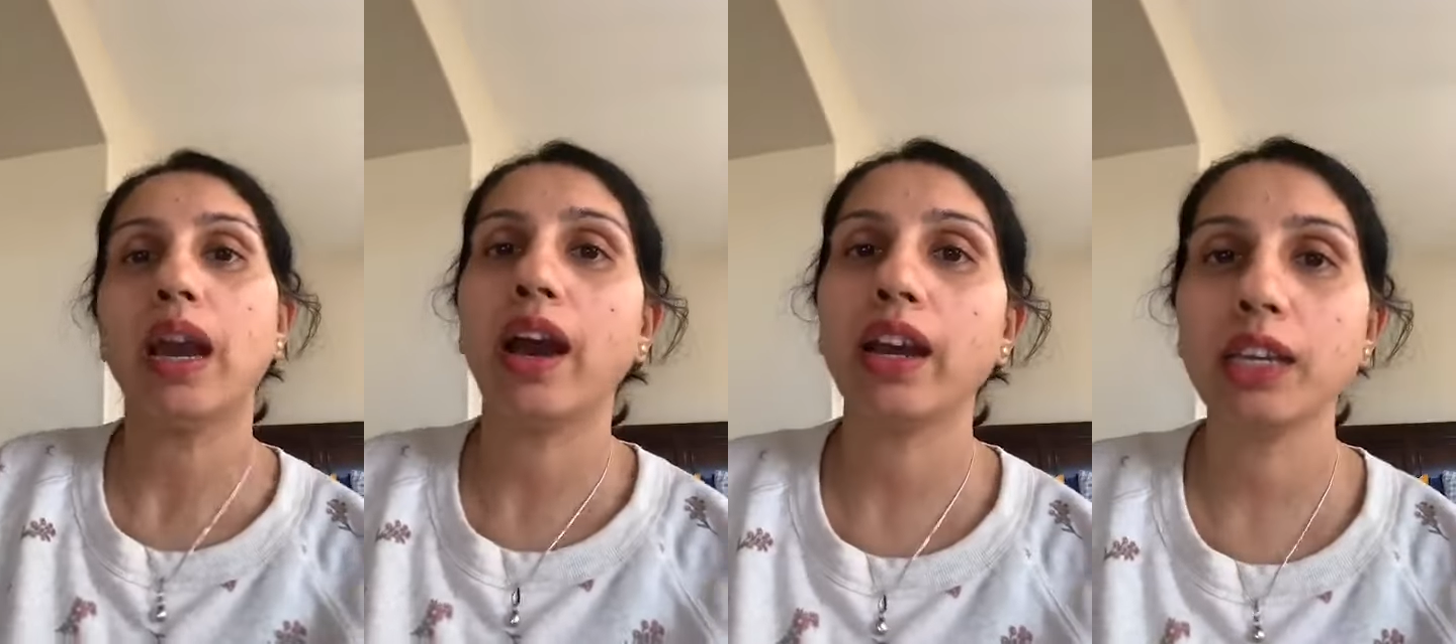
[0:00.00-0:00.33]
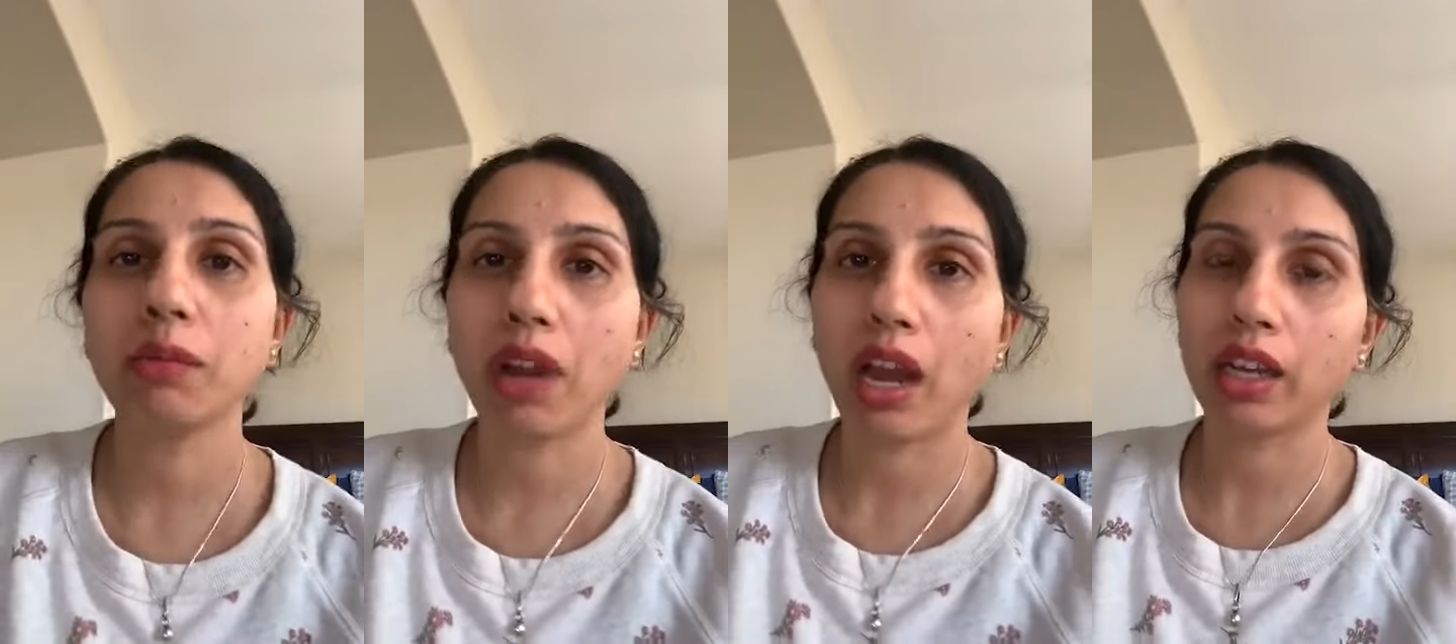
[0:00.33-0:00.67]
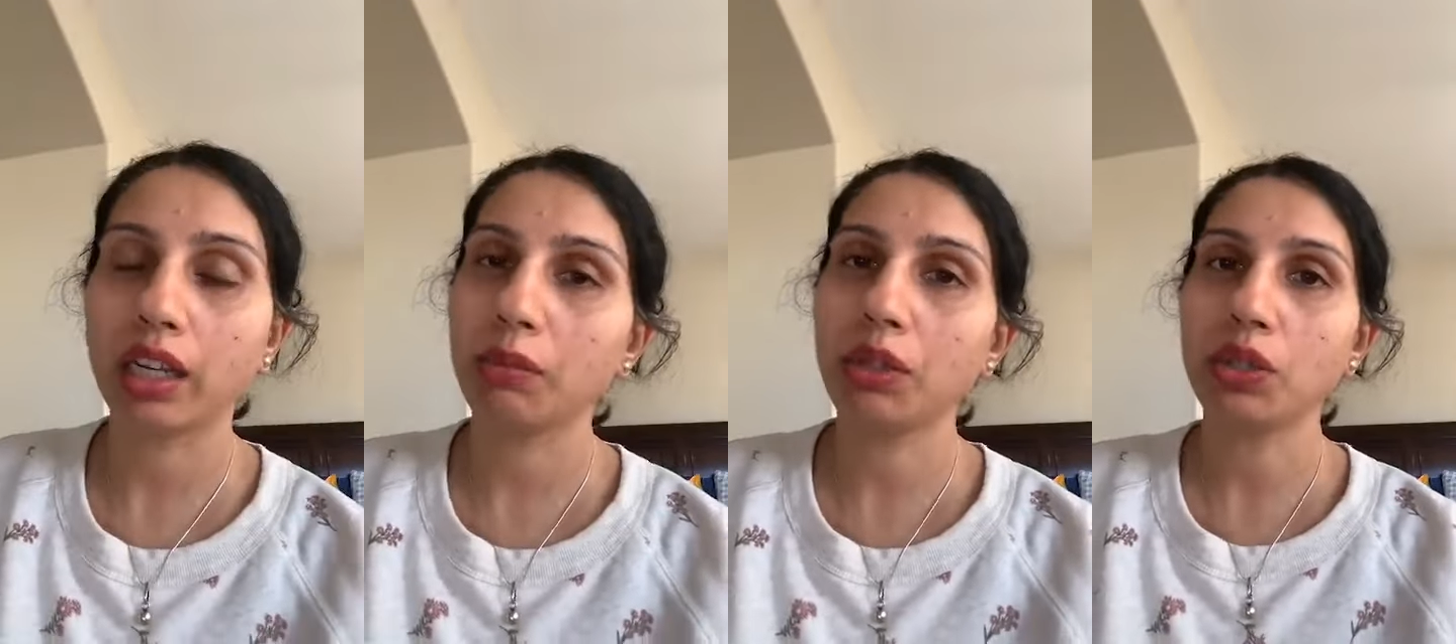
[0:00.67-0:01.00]
I am not
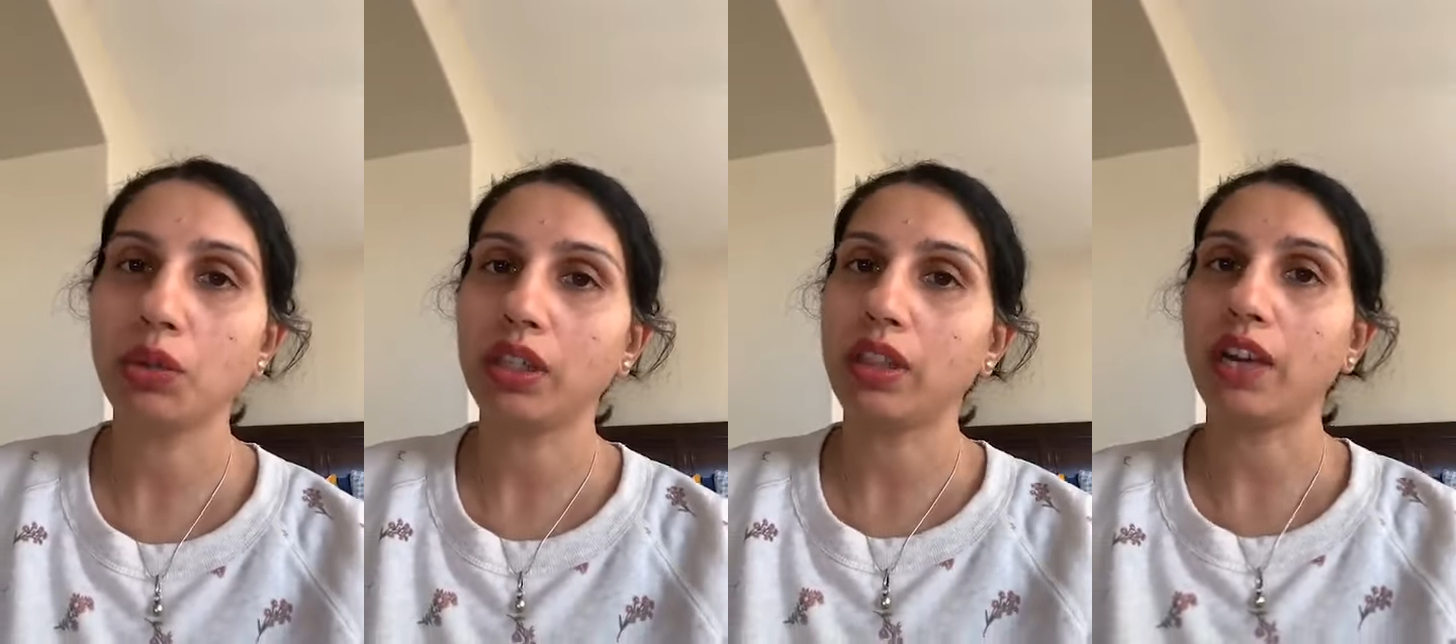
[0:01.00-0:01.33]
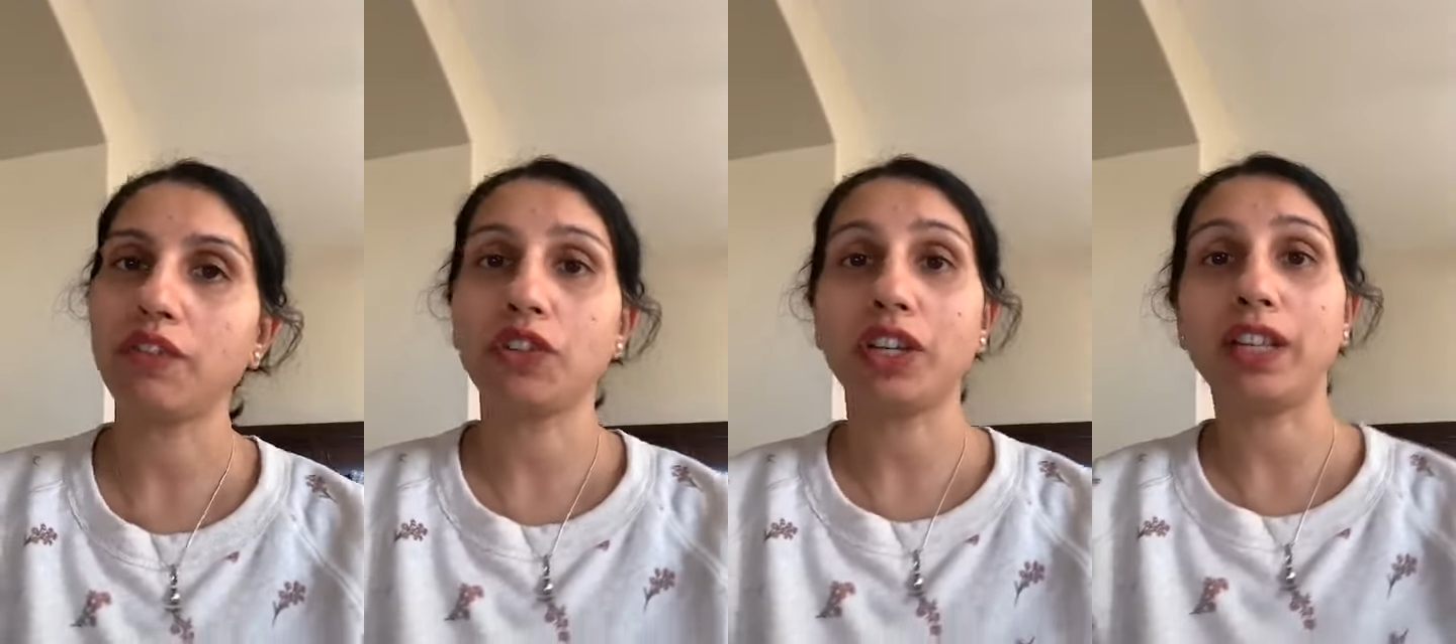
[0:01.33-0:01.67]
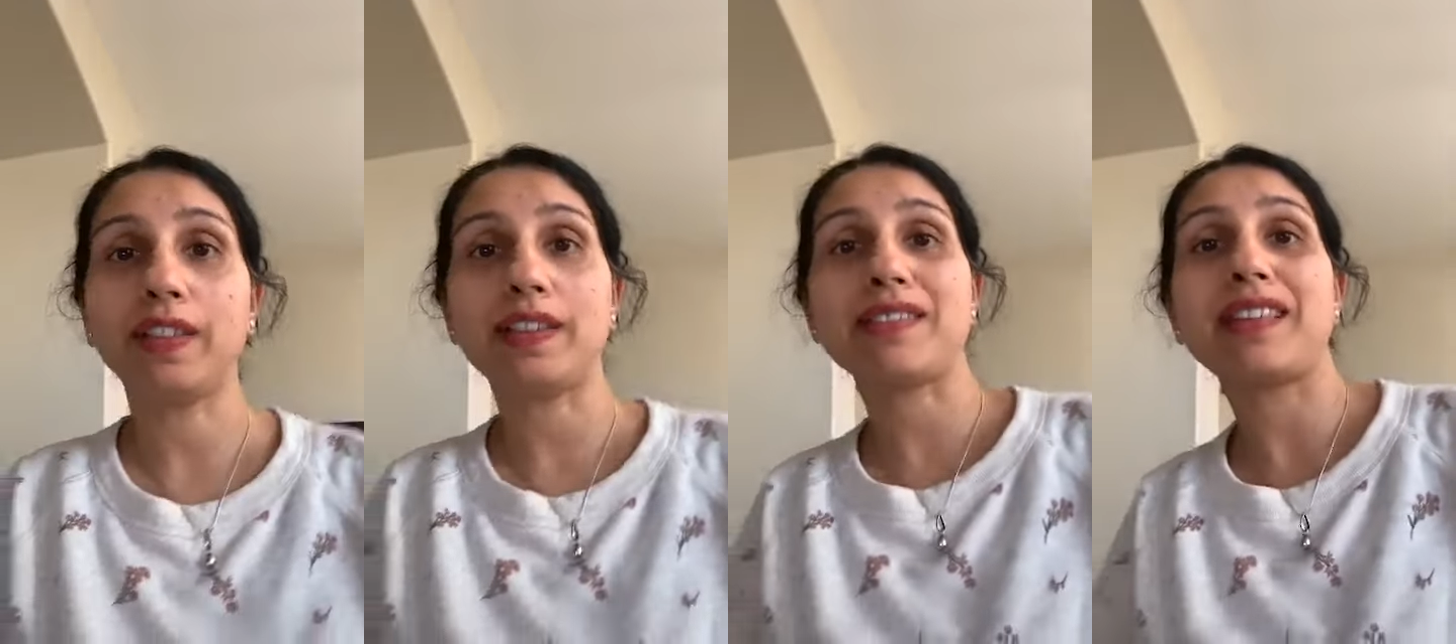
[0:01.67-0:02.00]
going to be doing live training
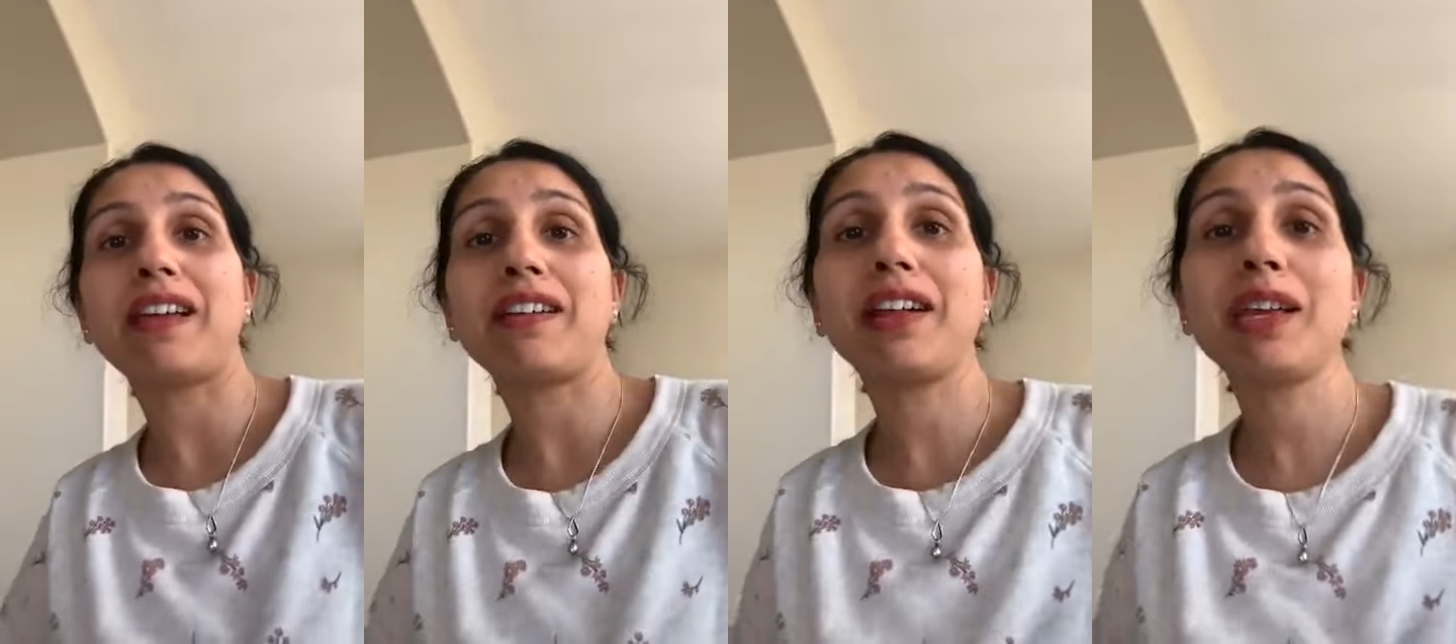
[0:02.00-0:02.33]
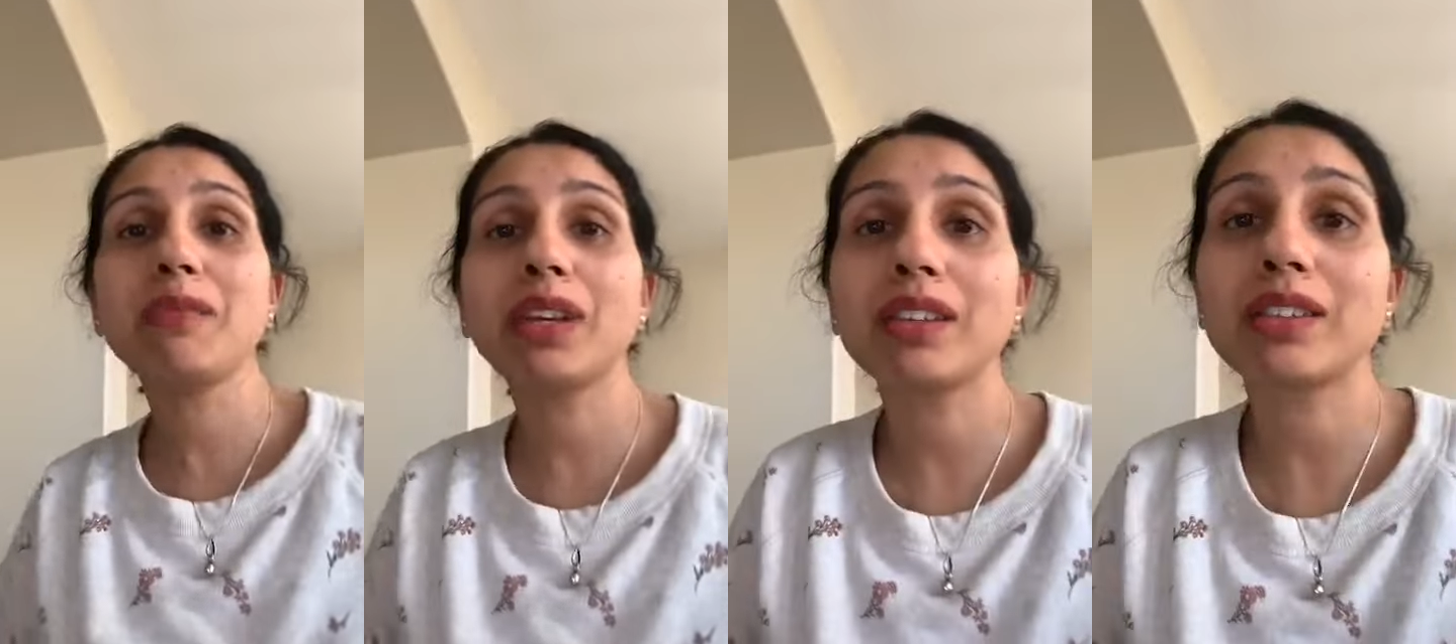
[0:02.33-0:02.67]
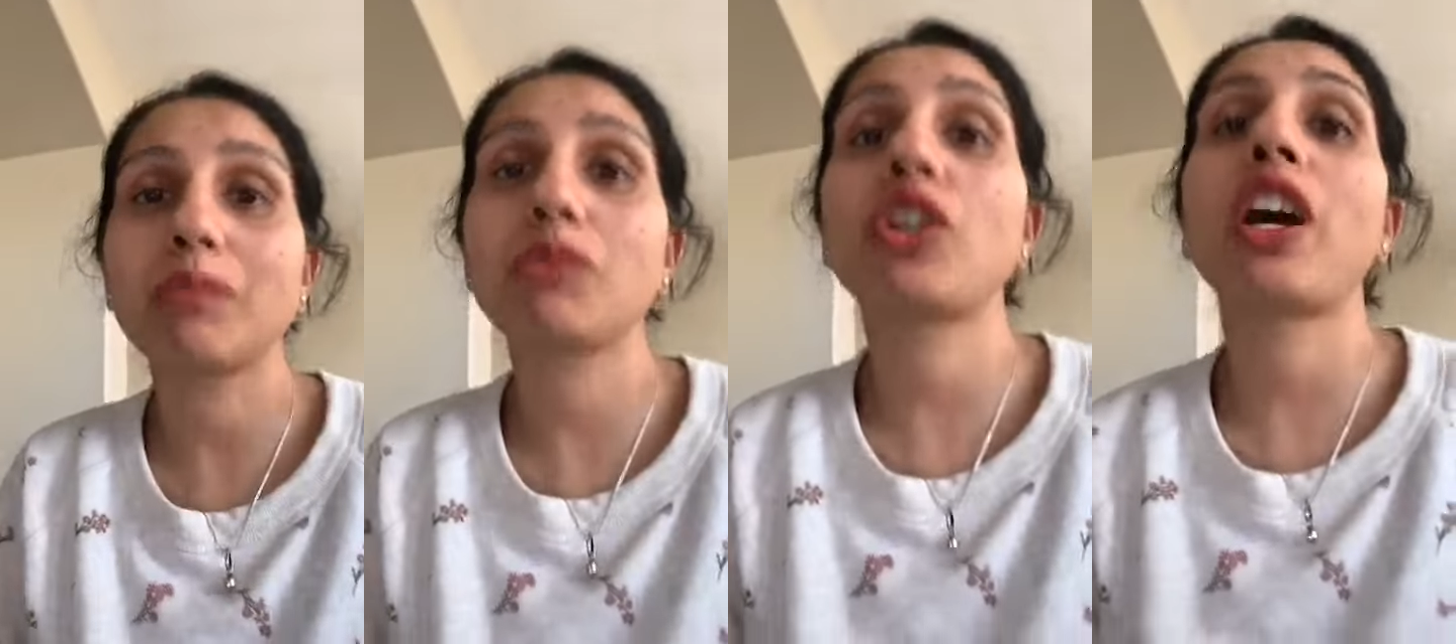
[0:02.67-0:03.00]
this Saturday because
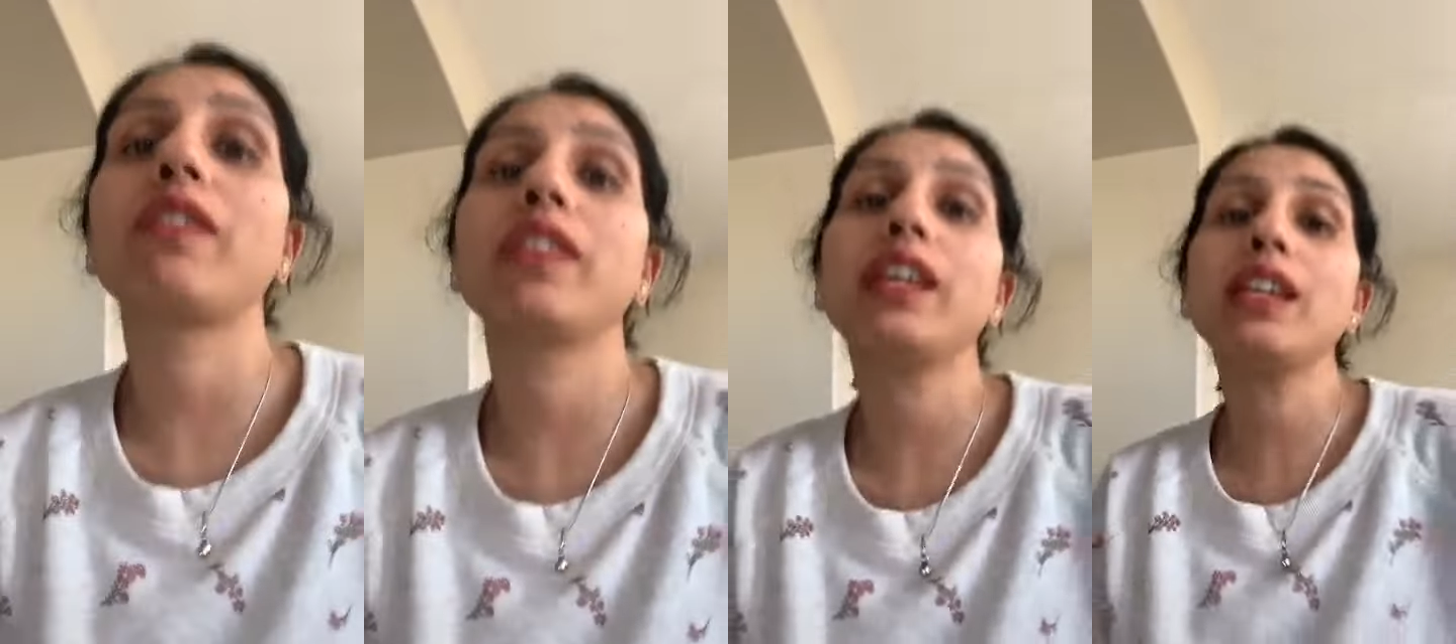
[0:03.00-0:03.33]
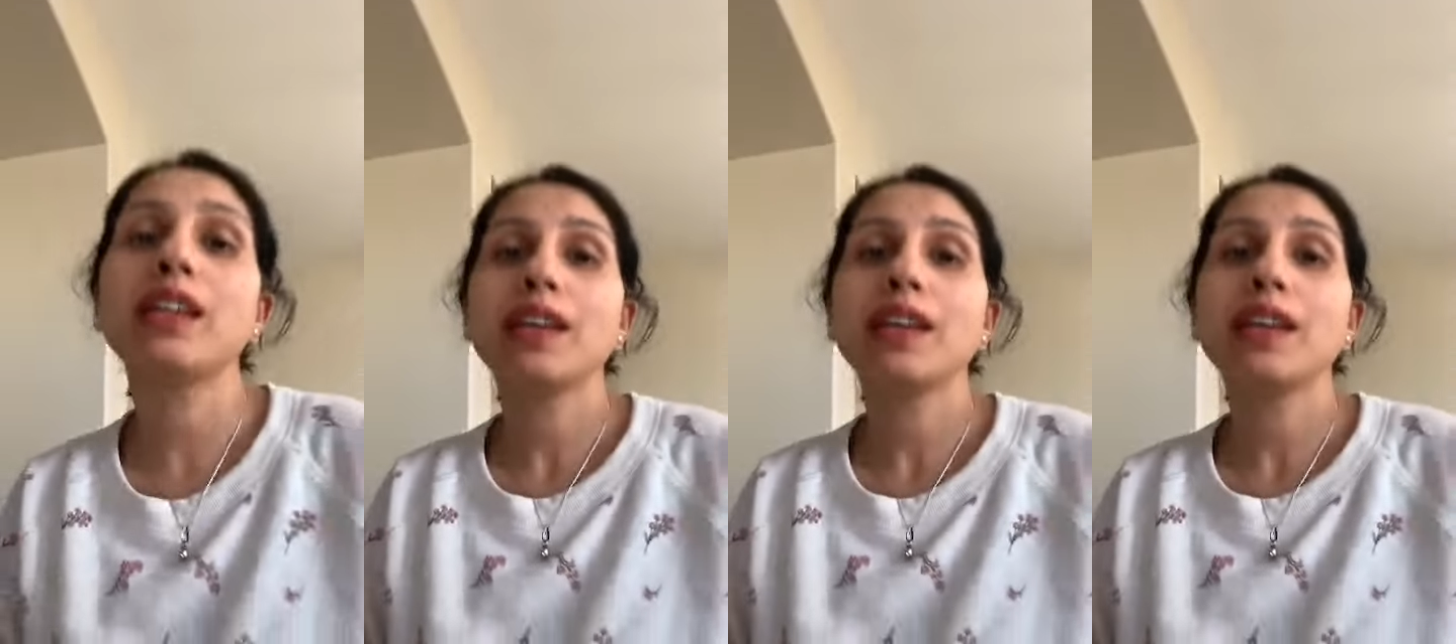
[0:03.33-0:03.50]
I'm traveling.